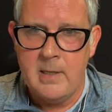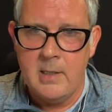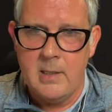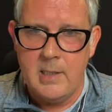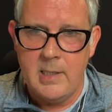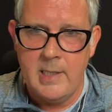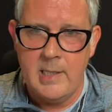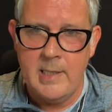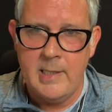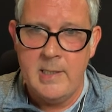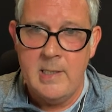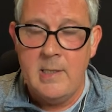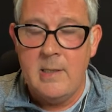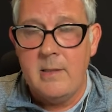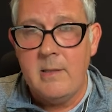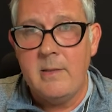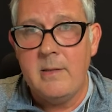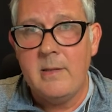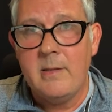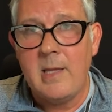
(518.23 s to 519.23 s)

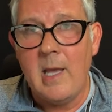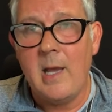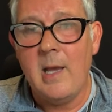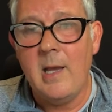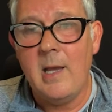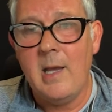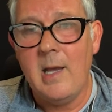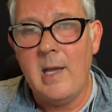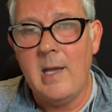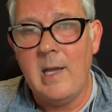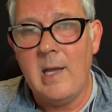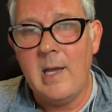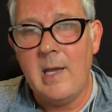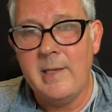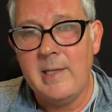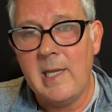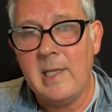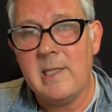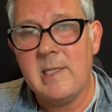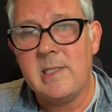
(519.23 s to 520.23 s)
That
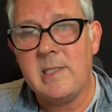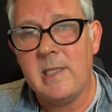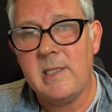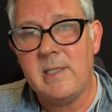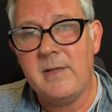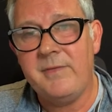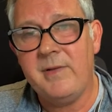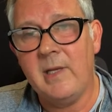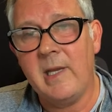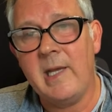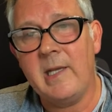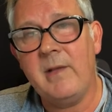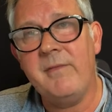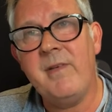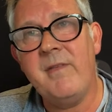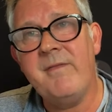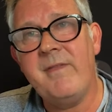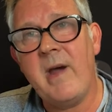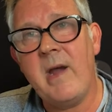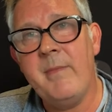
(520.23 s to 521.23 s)
analysis, if you like, of
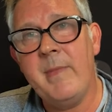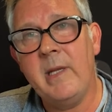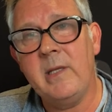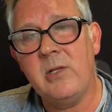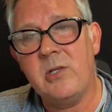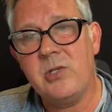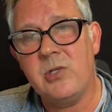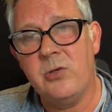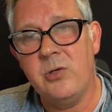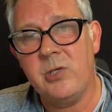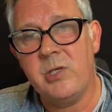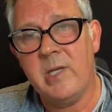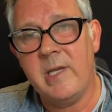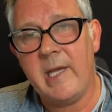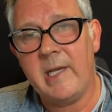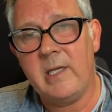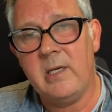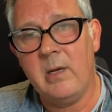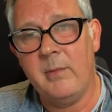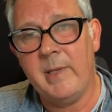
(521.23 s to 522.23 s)
environmental, social and
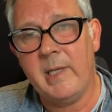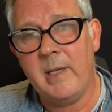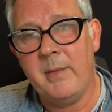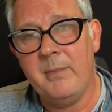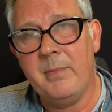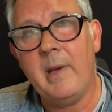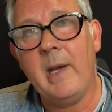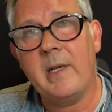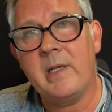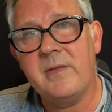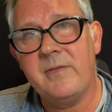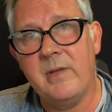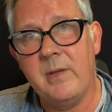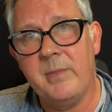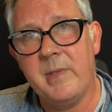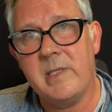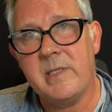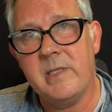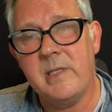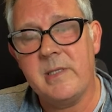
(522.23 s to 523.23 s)
economic impacts for the
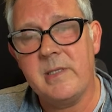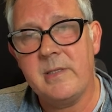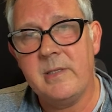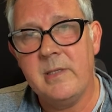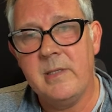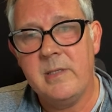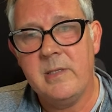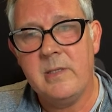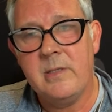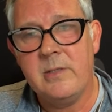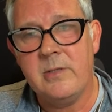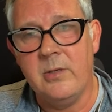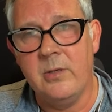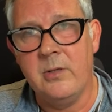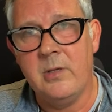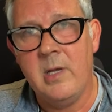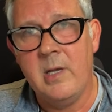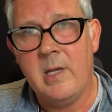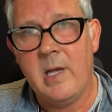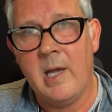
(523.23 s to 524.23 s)
business.
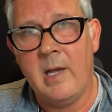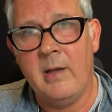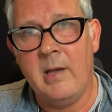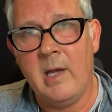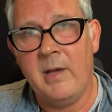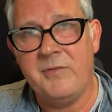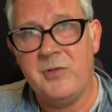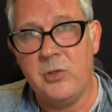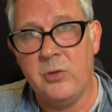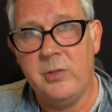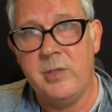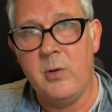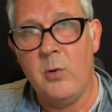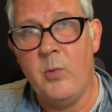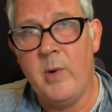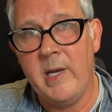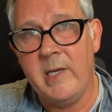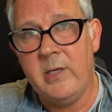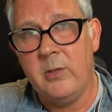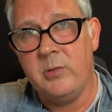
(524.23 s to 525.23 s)
So I've shown you a
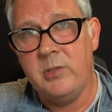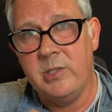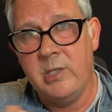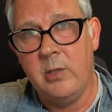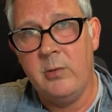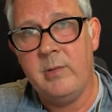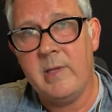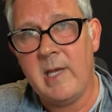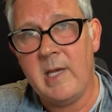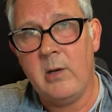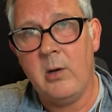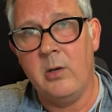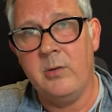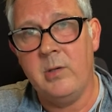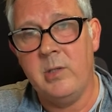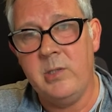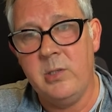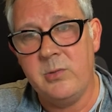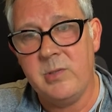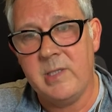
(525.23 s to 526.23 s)
way you can do that
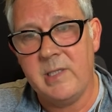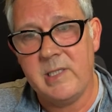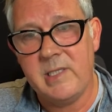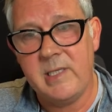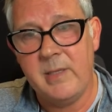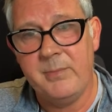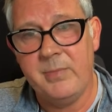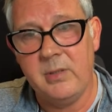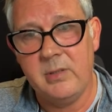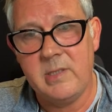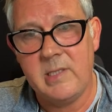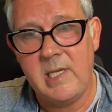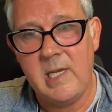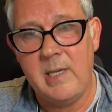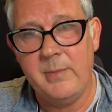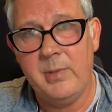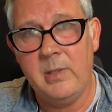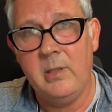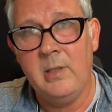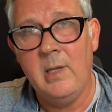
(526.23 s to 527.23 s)
on using a simple
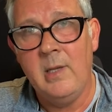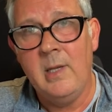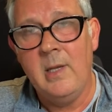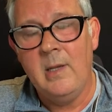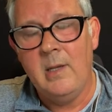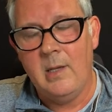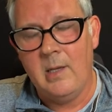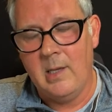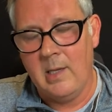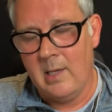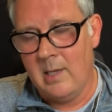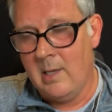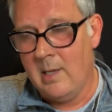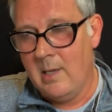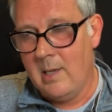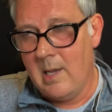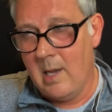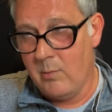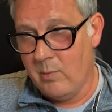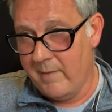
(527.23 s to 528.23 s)
table.
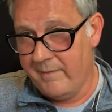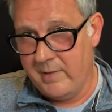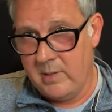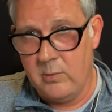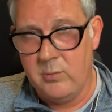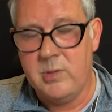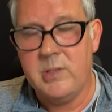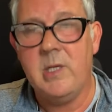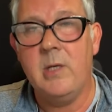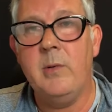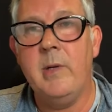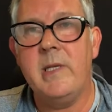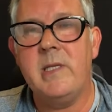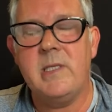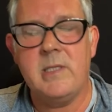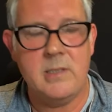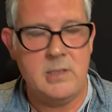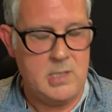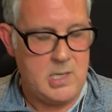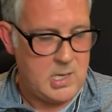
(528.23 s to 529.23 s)
However you do
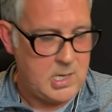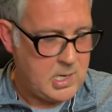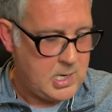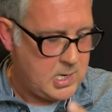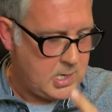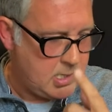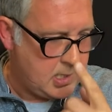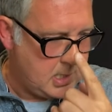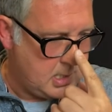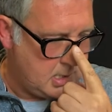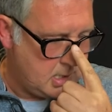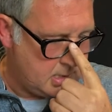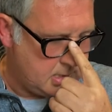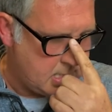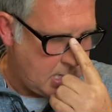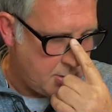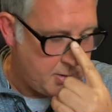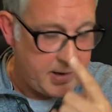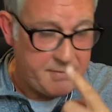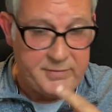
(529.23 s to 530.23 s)
it,
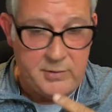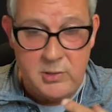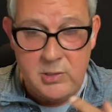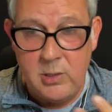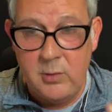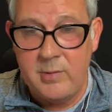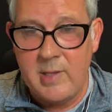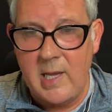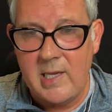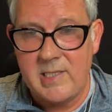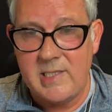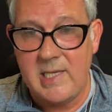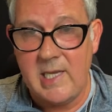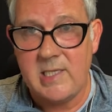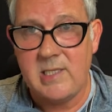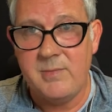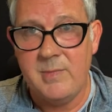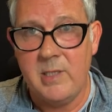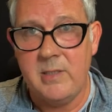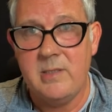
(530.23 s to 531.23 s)
however you do that
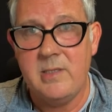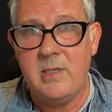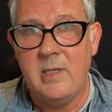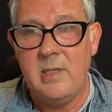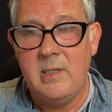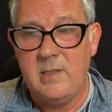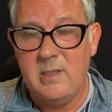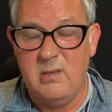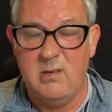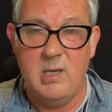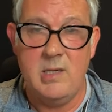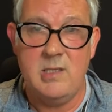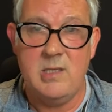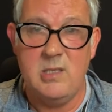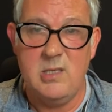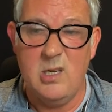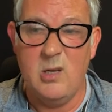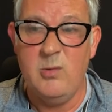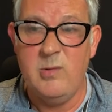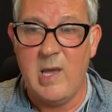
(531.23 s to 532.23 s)
assessment, you need to
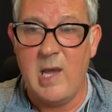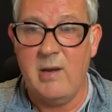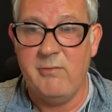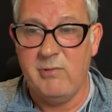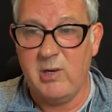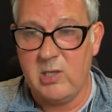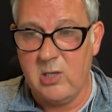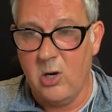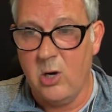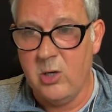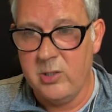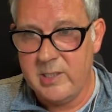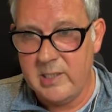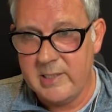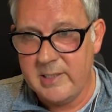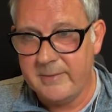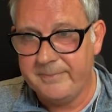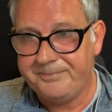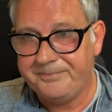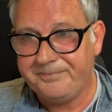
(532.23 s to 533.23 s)
do that and record it,